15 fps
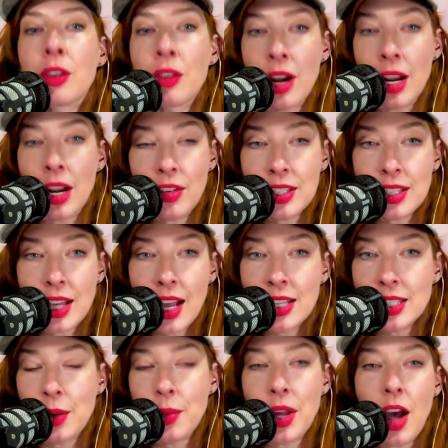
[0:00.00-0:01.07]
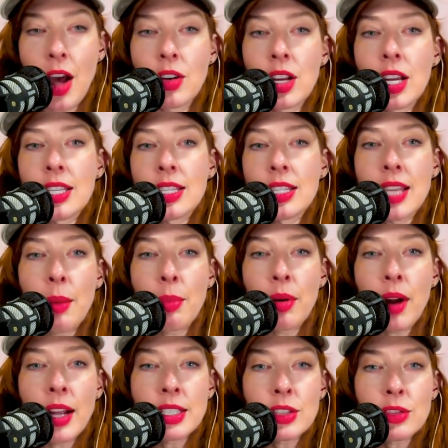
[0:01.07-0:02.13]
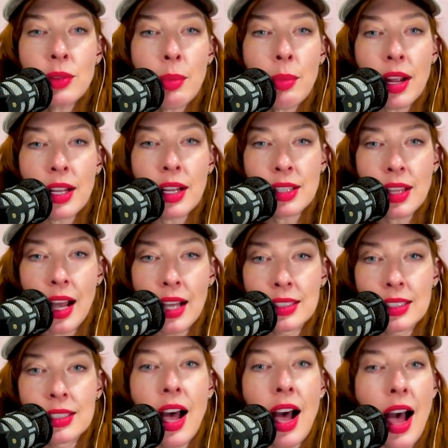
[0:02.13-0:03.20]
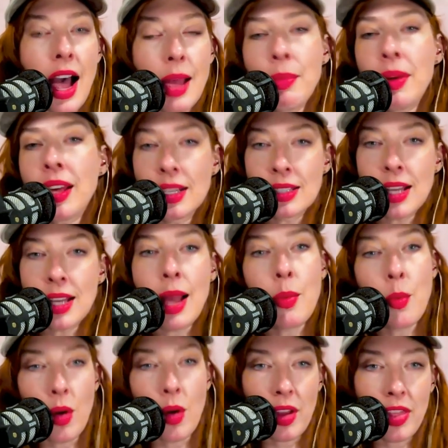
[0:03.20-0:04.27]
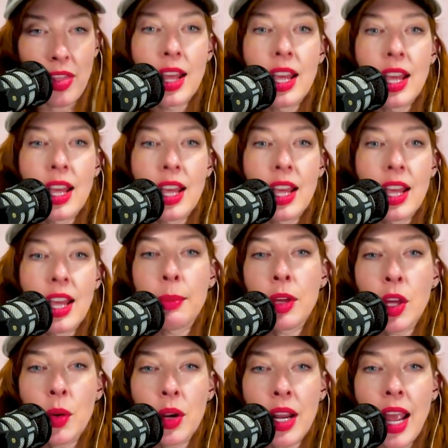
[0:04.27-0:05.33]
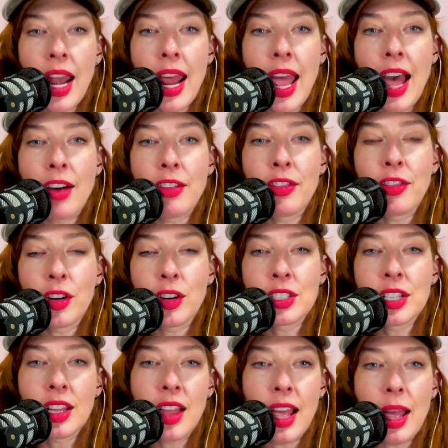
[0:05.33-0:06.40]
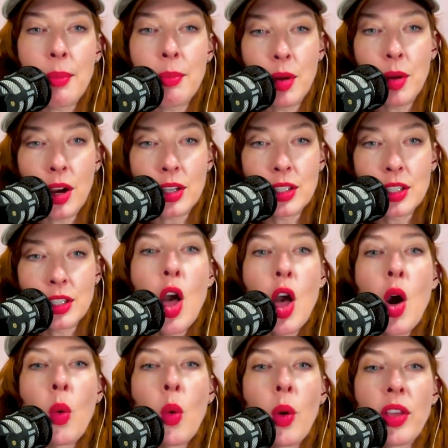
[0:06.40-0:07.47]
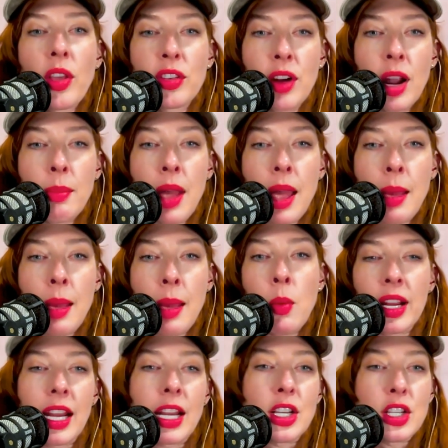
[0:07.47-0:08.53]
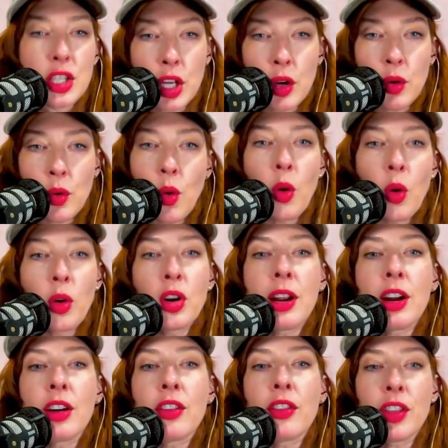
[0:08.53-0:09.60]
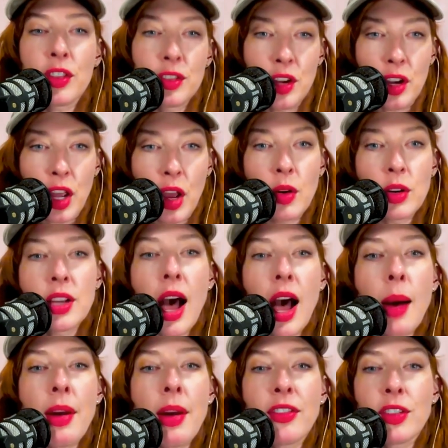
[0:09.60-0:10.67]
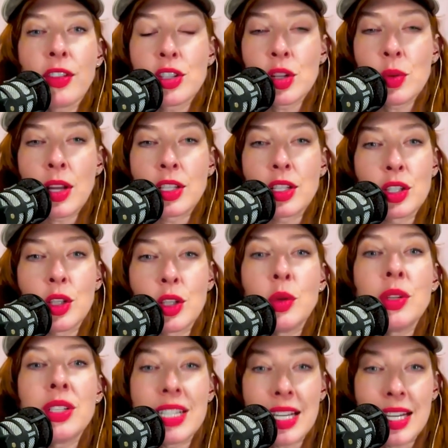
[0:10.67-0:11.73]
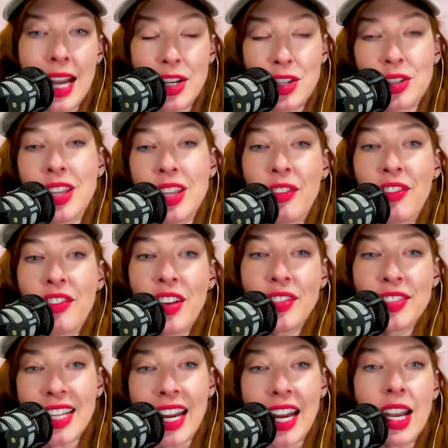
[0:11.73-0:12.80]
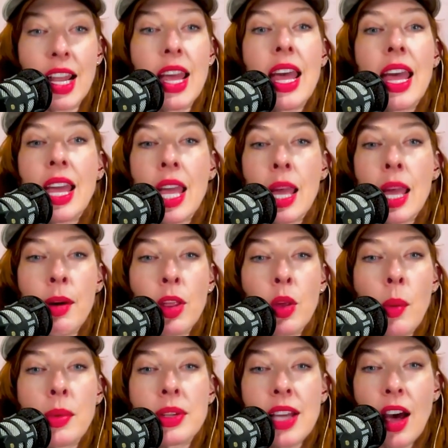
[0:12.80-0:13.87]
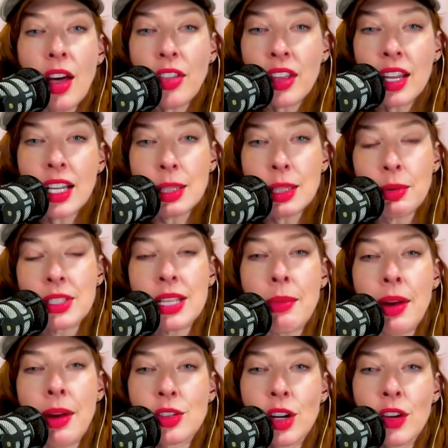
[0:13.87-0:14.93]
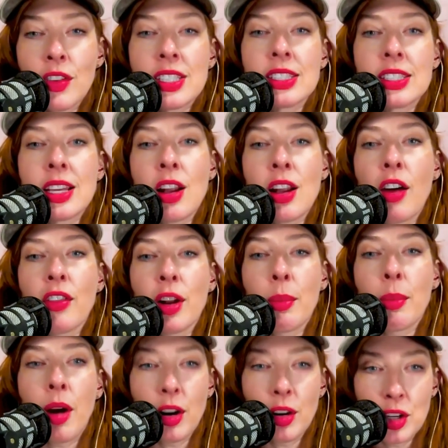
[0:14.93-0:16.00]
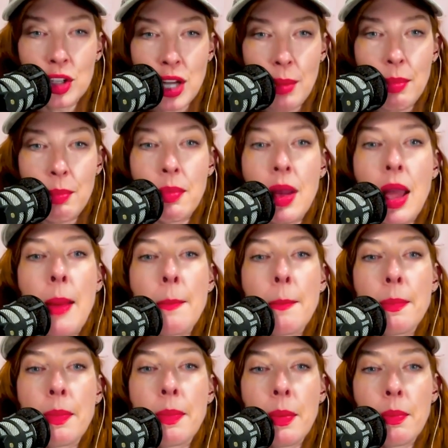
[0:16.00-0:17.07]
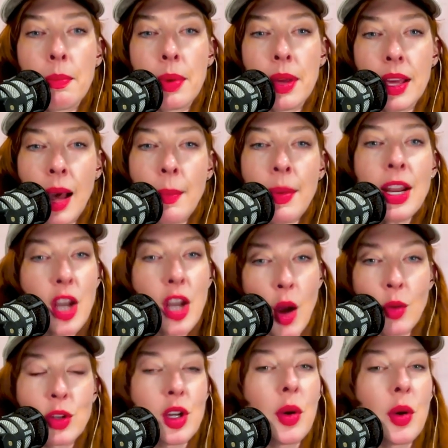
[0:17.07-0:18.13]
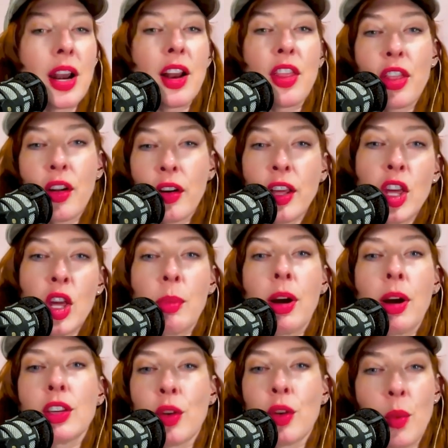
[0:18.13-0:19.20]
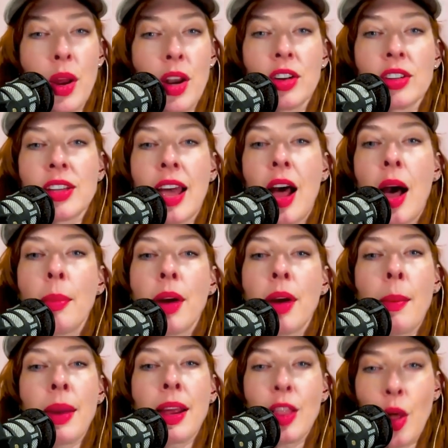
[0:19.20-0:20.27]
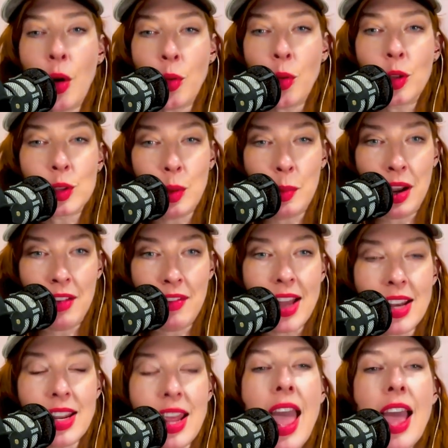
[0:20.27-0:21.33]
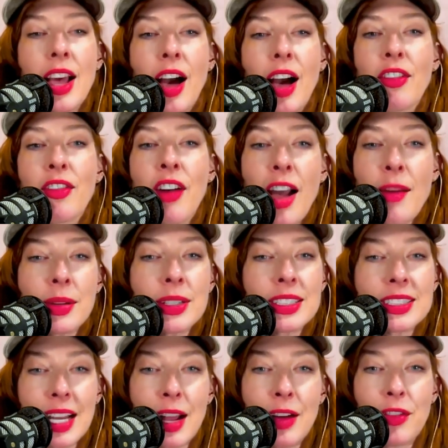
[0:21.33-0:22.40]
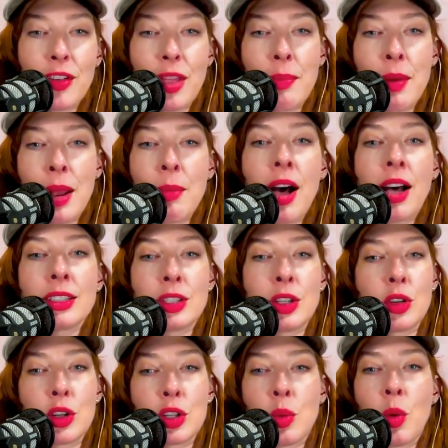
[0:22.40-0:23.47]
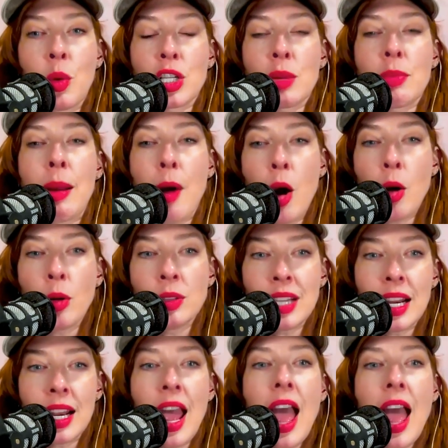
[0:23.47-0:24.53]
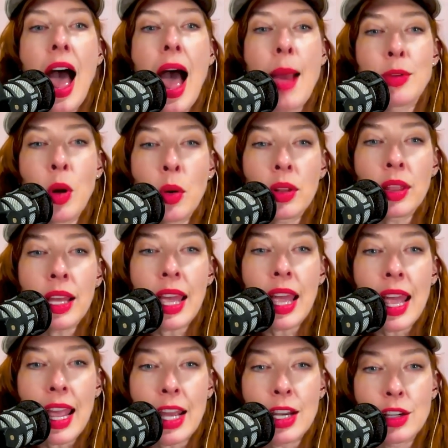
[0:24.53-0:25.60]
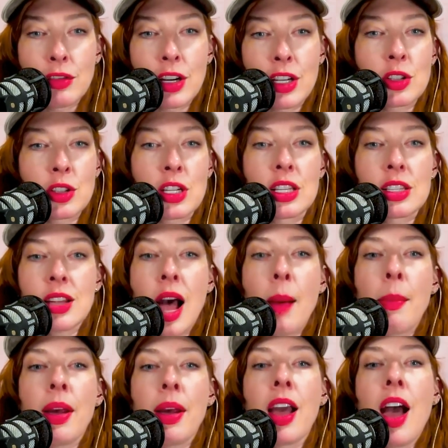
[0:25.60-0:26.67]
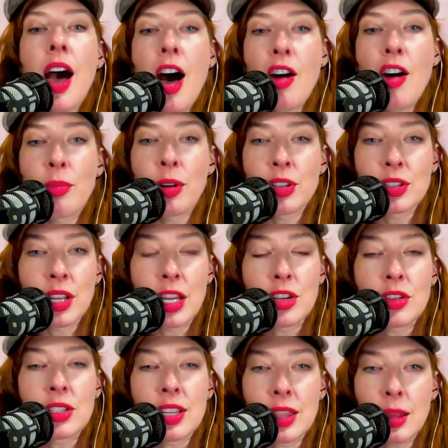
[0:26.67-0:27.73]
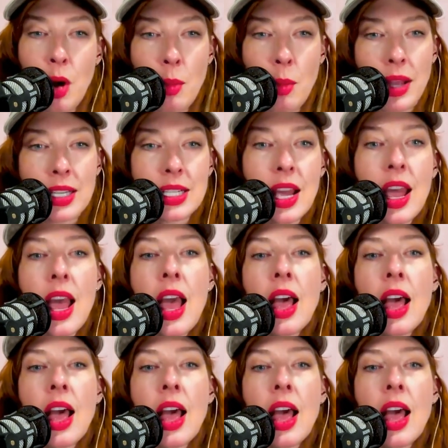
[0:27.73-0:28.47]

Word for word: Ready for this, guys? Here we go. Set prices for my Pilates classes high because I'm worth it set up Acuity, and have first client booked. With Stripe Payment working too, ordered Mirror for the studio, taught my first duet to two teenagers. They were 15. Emailed the Women's Health Clinic to present my services and offered a partnership. Becoming known, donated 30 coupons for winners at upcoming local swimming event. Got five people to sign up for the menopause and nutrition workshop I'm hosting. I'm totally into researching this topic of personal interest at the moment.